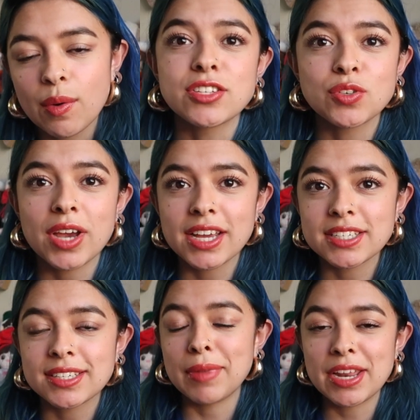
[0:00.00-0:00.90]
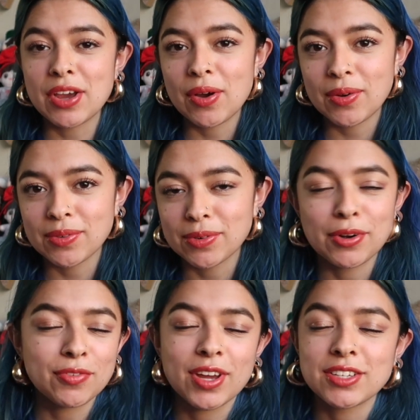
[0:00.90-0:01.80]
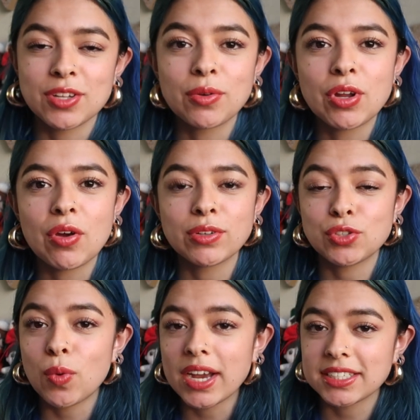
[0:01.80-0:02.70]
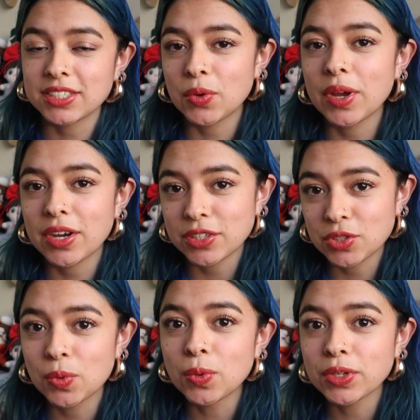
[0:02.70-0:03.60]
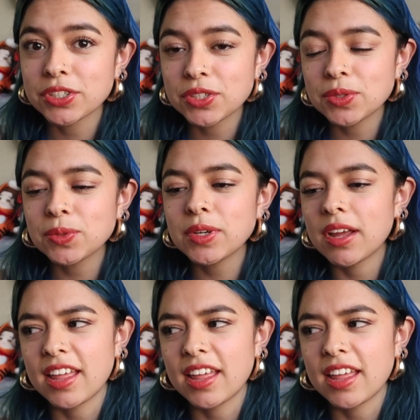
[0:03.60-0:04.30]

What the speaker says: As you guys may know, or if you guys don't know, Twice is going on tour soon.